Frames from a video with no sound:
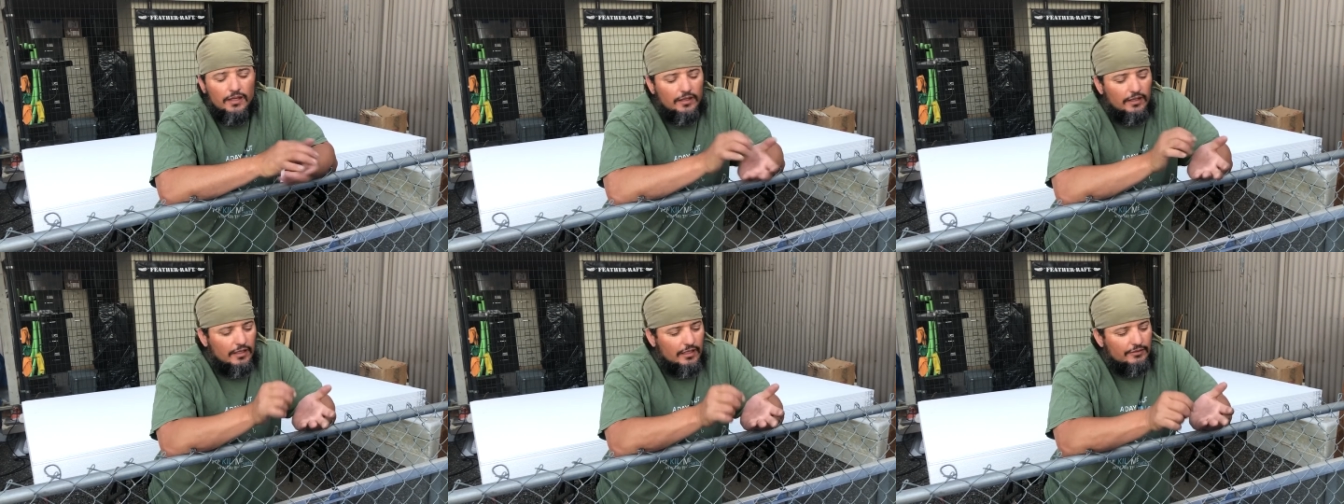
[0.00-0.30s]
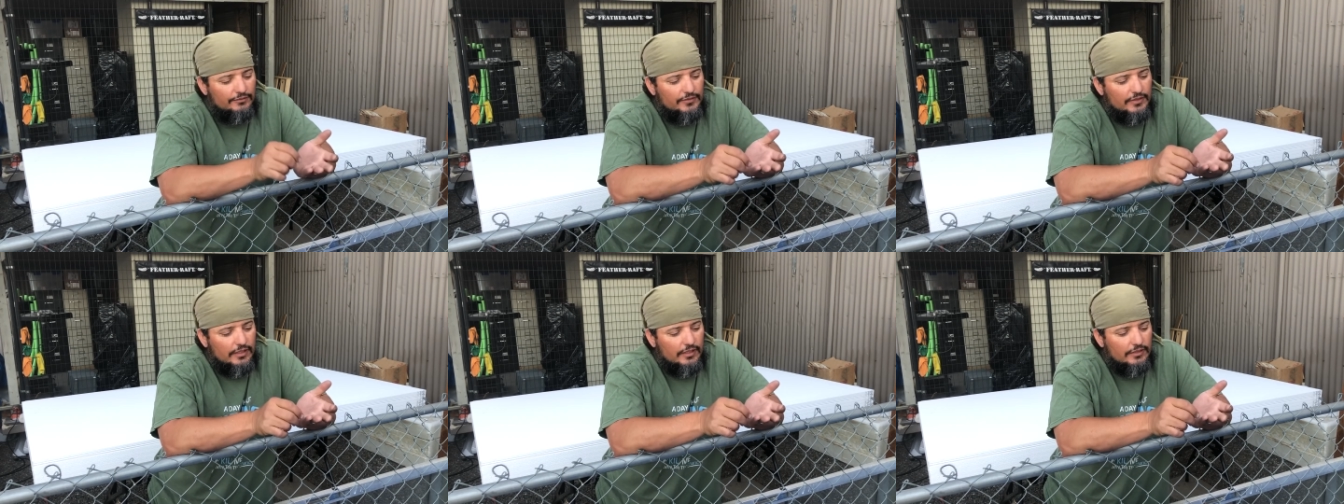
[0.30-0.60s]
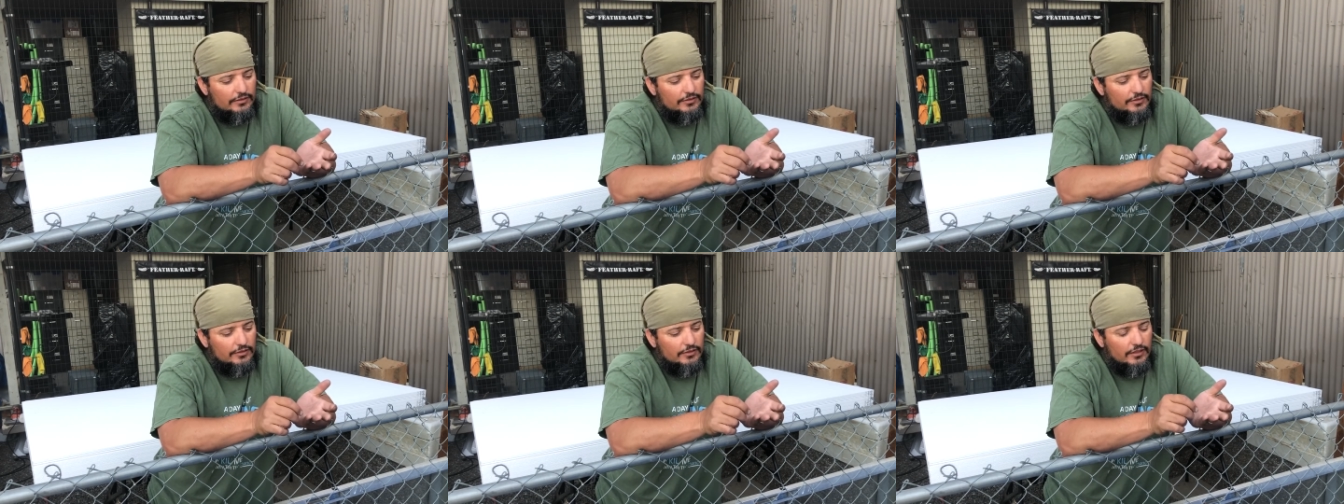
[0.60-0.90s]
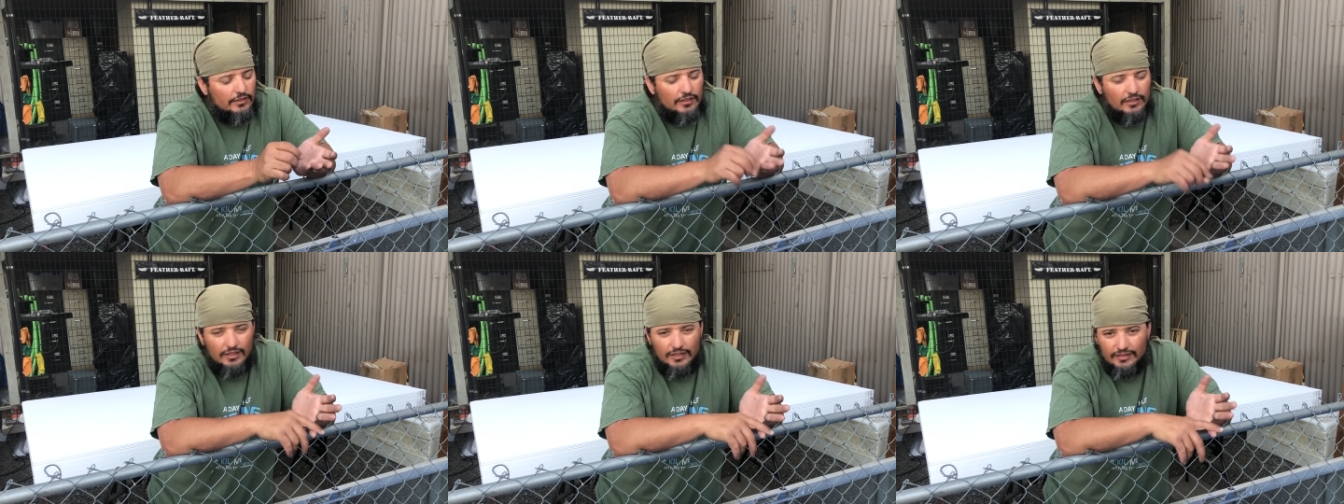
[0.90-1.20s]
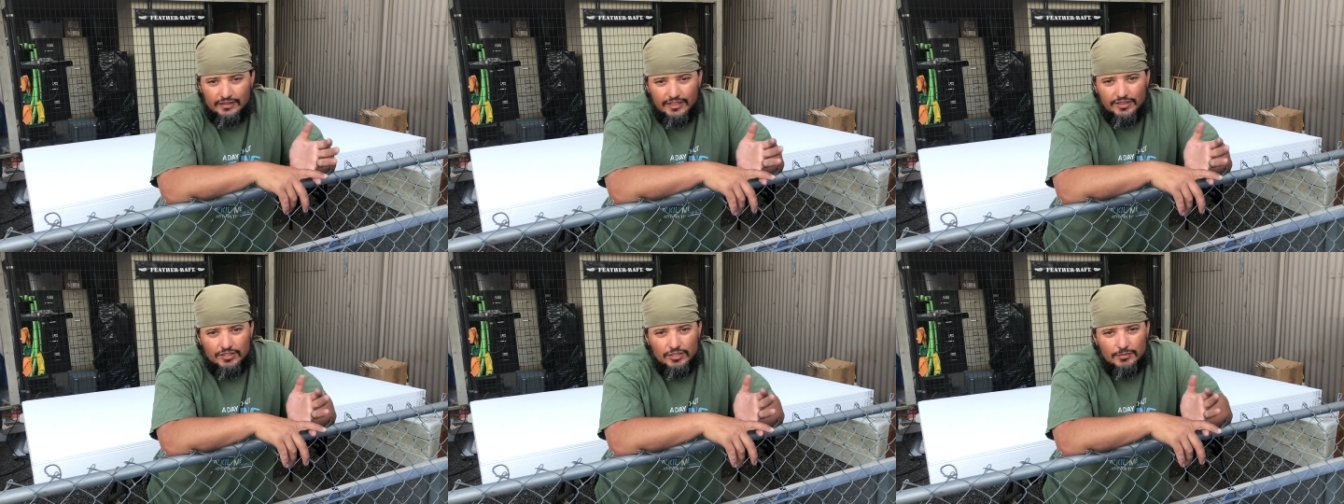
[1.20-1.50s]
I've got a
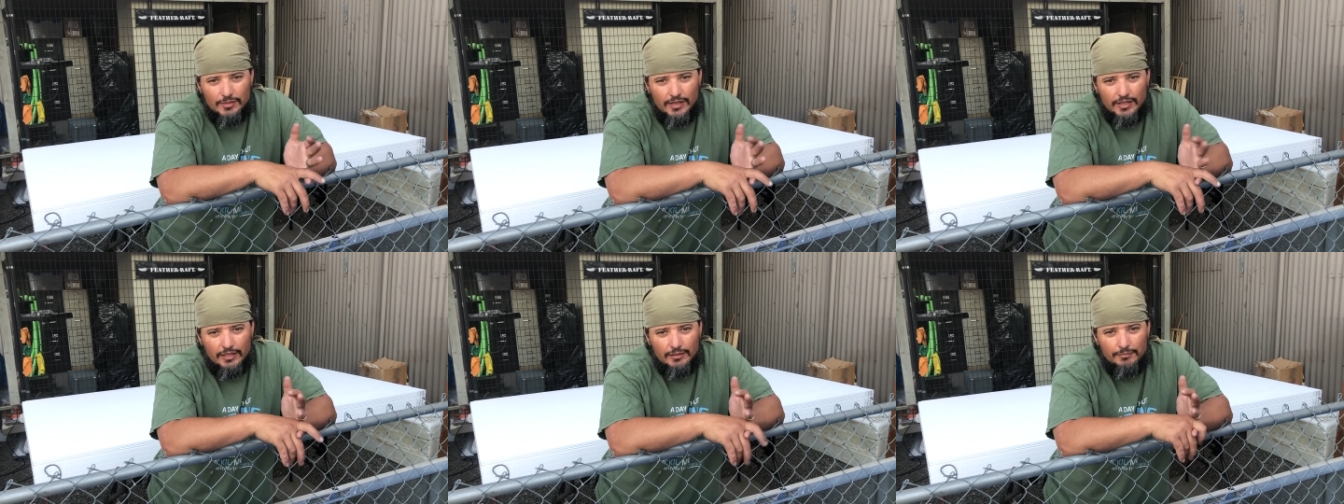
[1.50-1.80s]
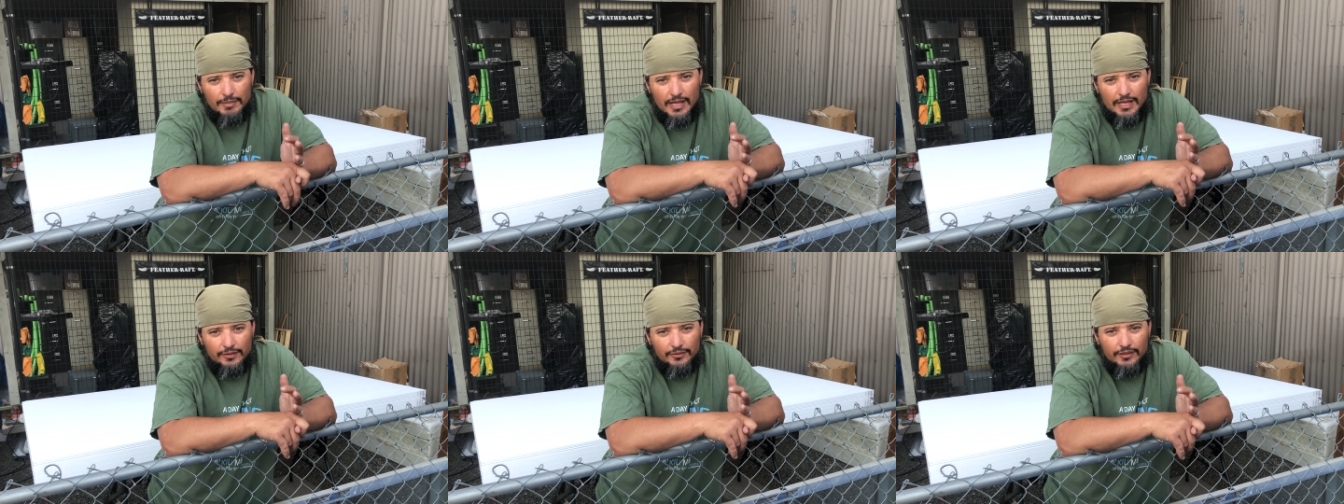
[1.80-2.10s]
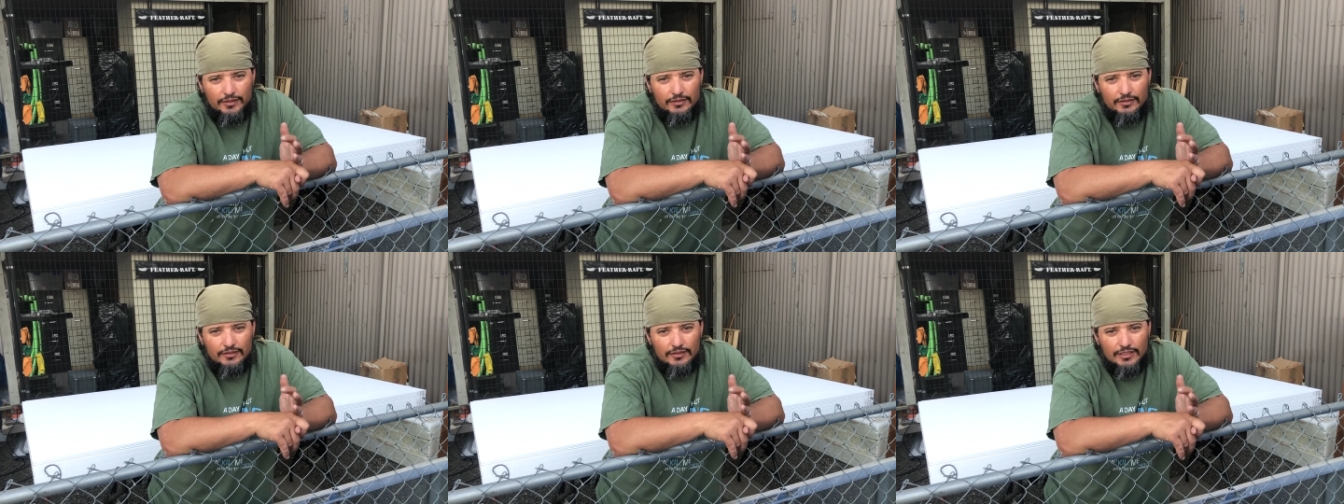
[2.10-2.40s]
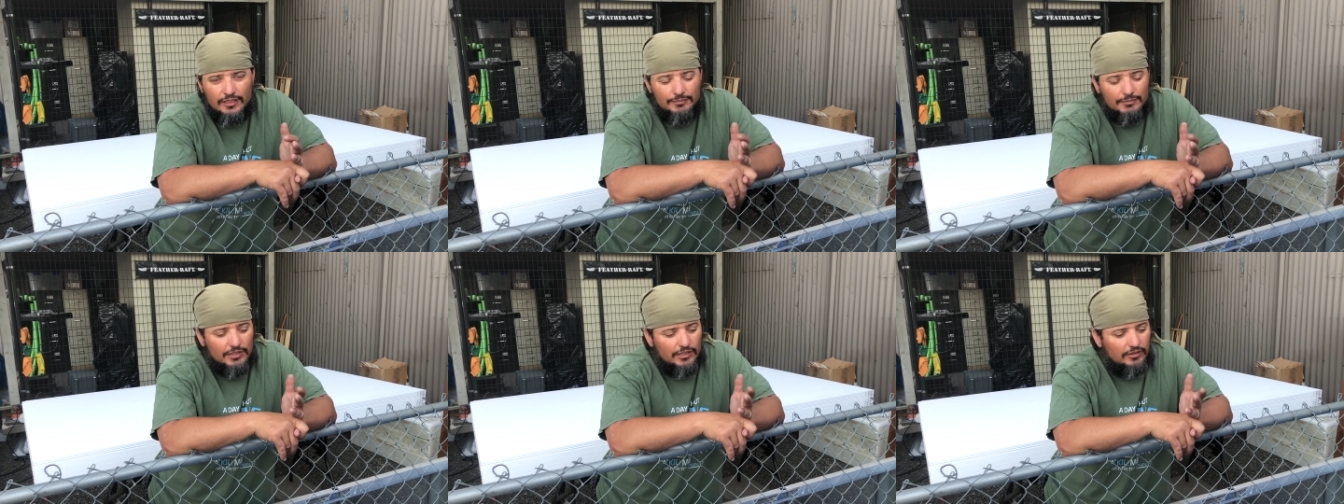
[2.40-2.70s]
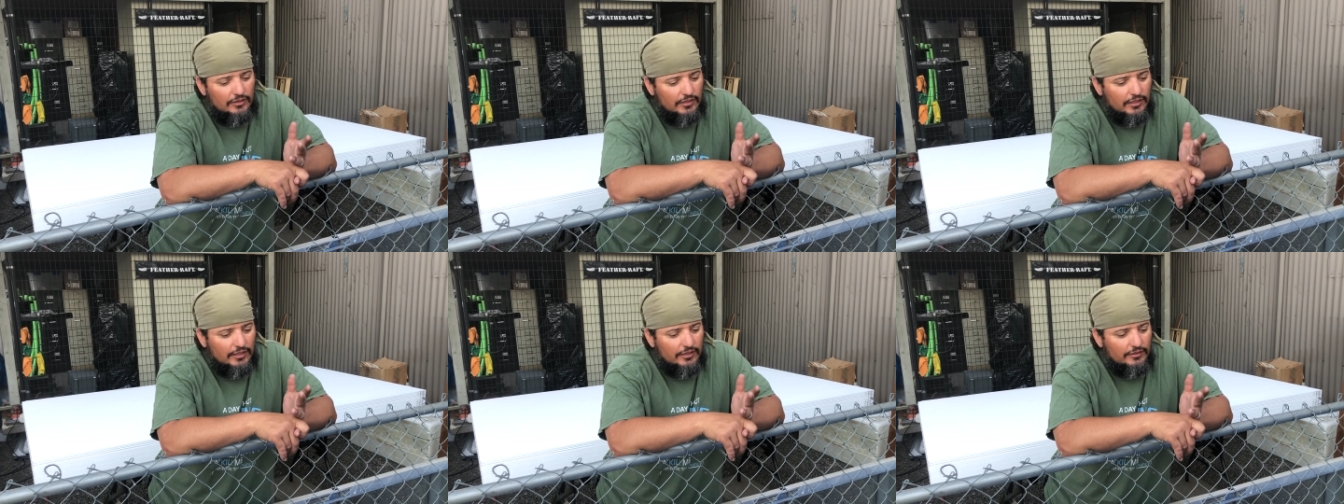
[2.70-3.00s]
lithium-ion battery that I'm going to go
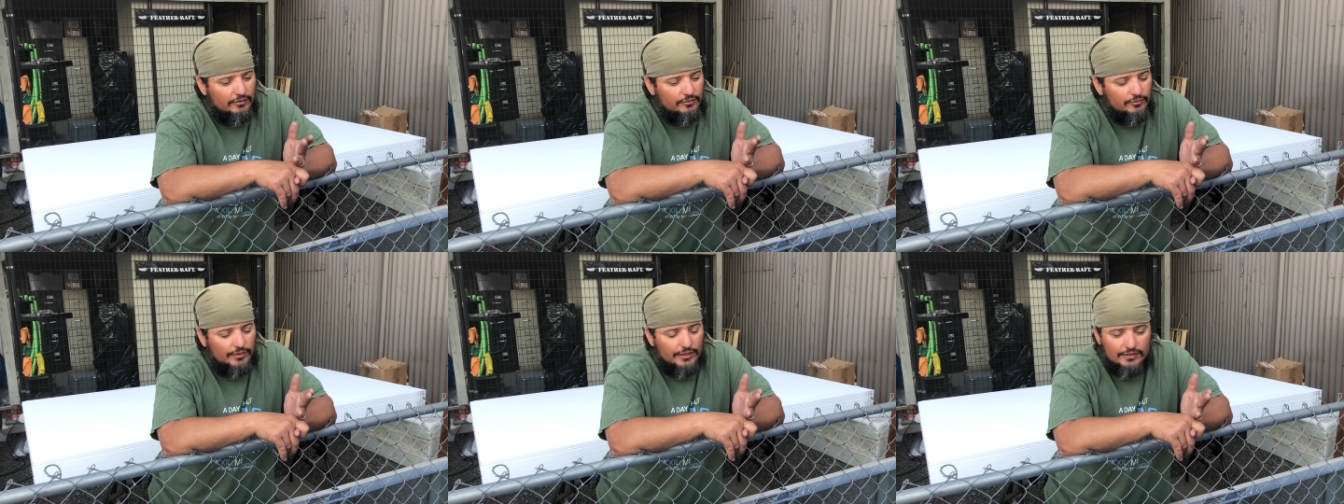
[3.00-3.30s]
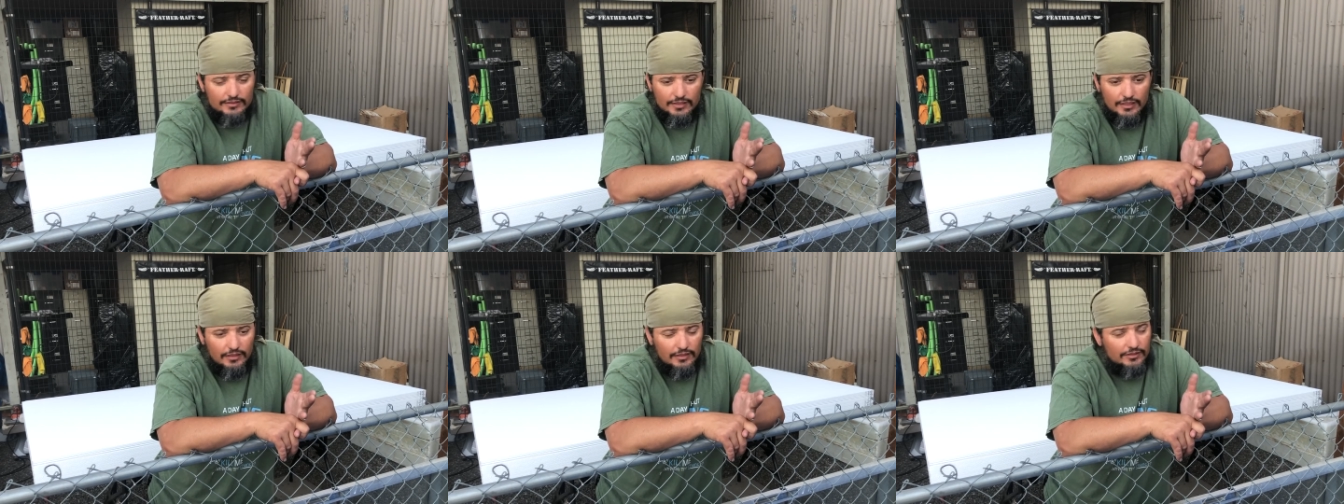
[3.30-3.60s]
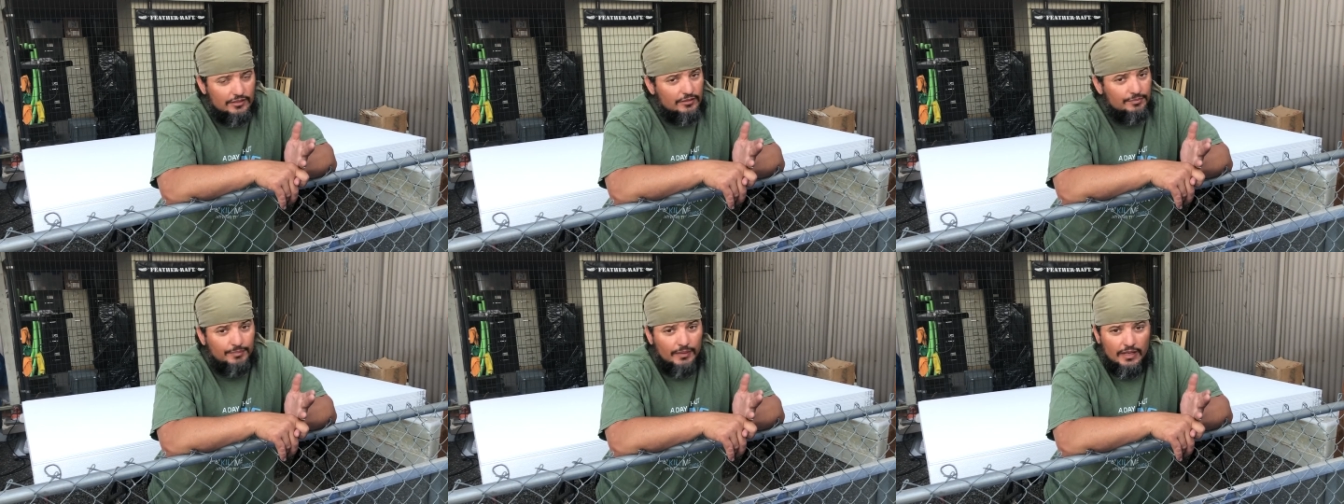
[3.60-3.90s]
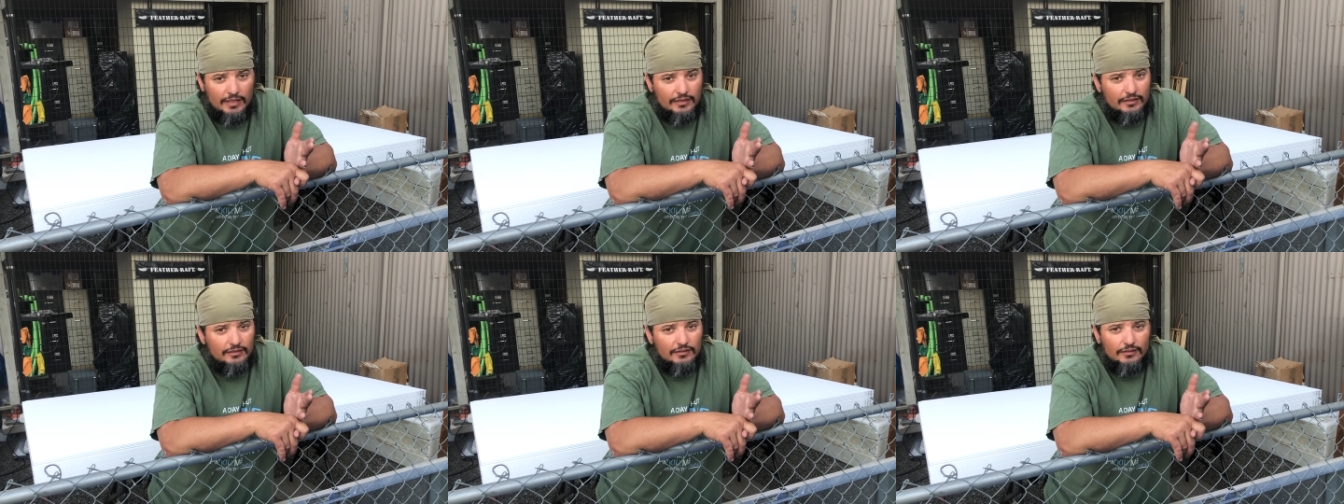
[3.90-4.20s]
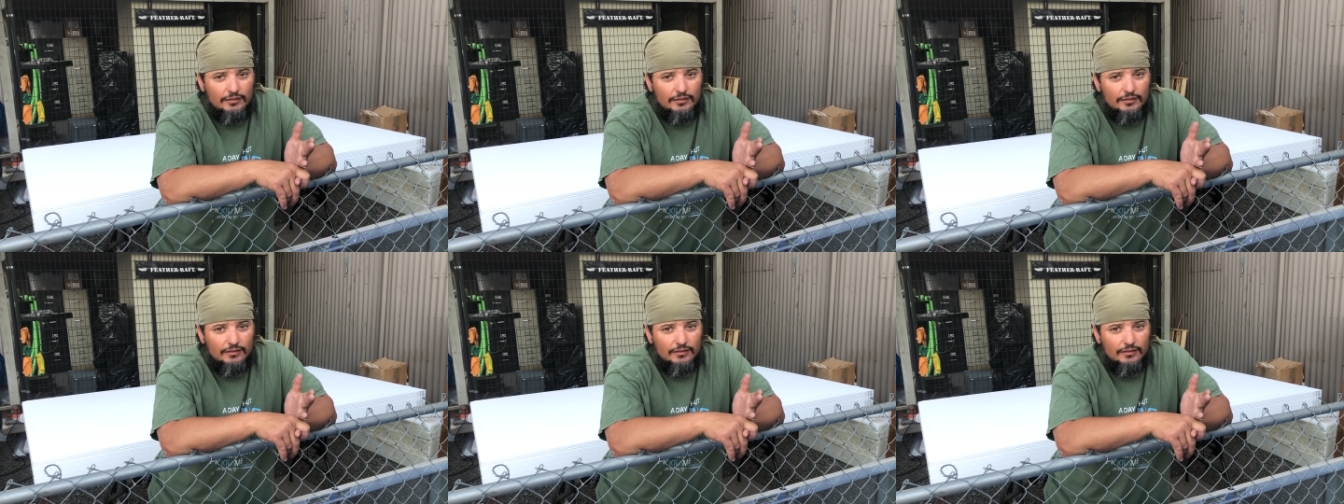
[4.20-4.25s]
ahead and resell. I just bought it.